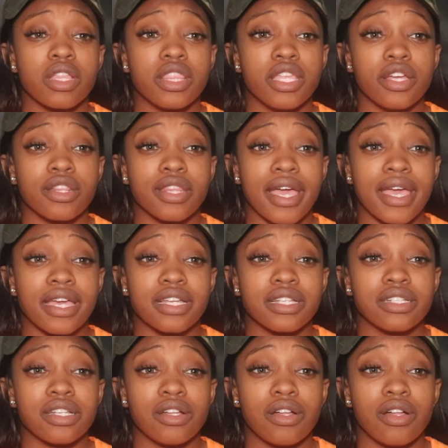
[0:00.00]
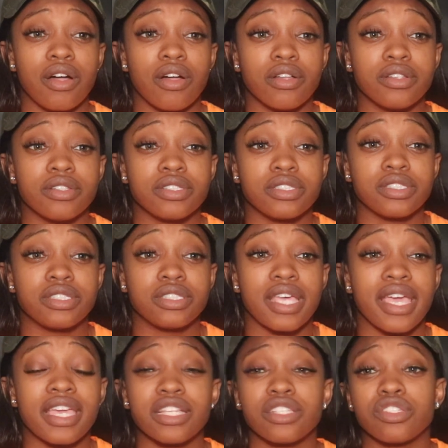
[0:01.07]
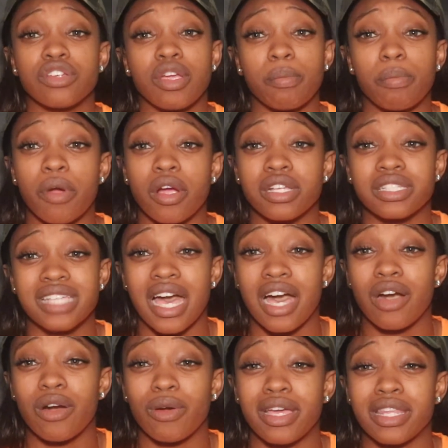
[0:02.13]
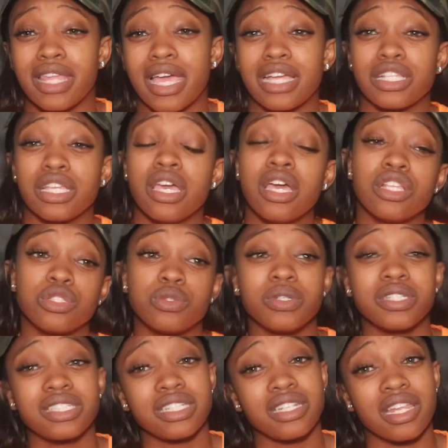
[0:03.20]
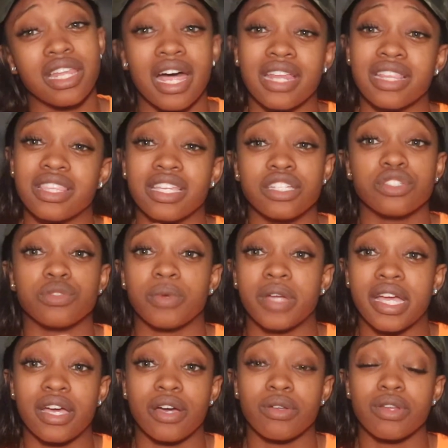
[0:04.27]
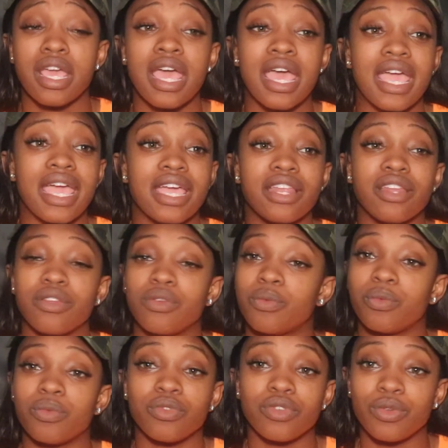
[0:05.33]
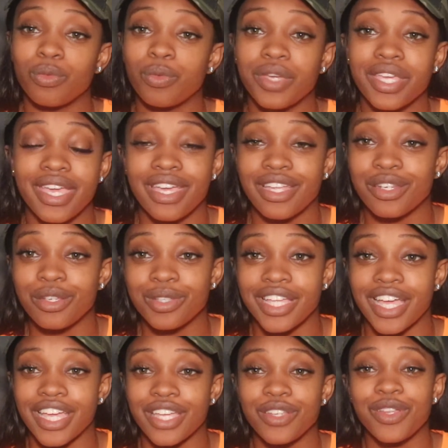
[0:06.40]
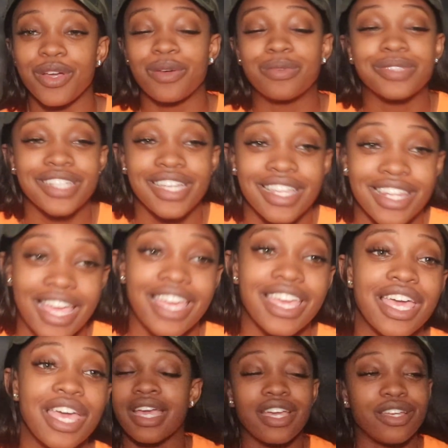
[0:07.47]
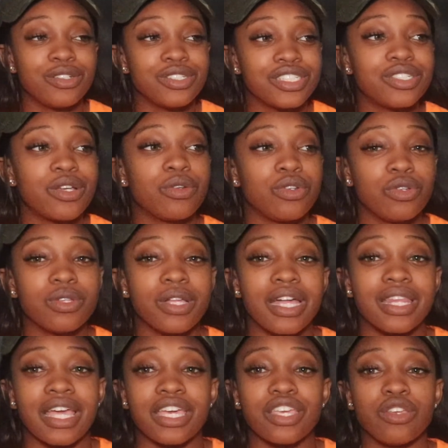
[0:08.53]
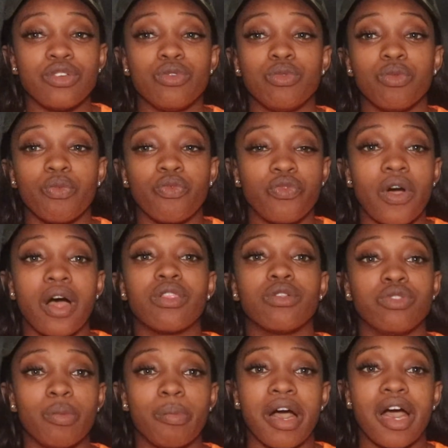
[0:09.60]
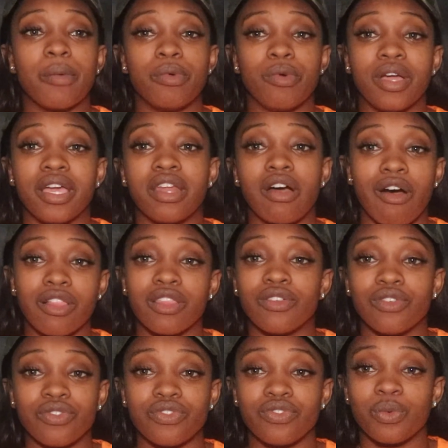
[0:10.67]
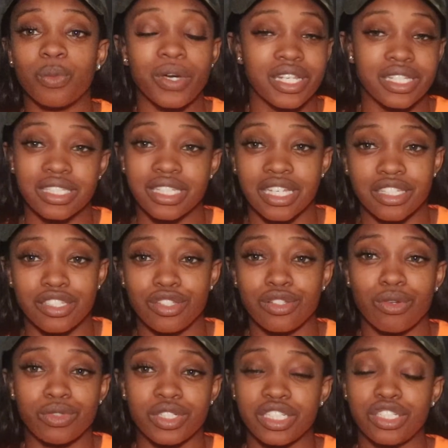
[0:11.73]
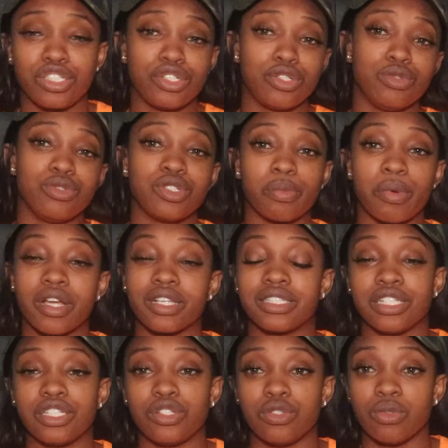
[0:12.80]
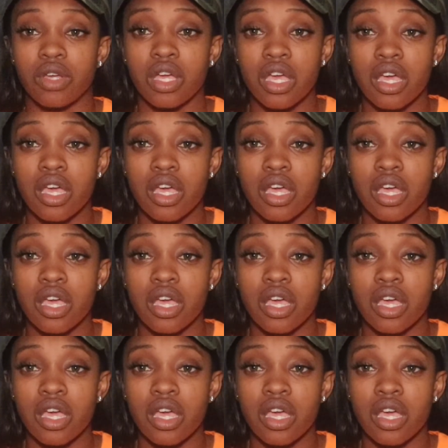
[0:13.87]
they're, like, taking certain parts out and, like, twisting a lot of things around. And we can't do that, you know what I'm saying? Like, yeah, you just don't do that. Like, you follow the Bible and all of what it says. You don't just choose the parts that you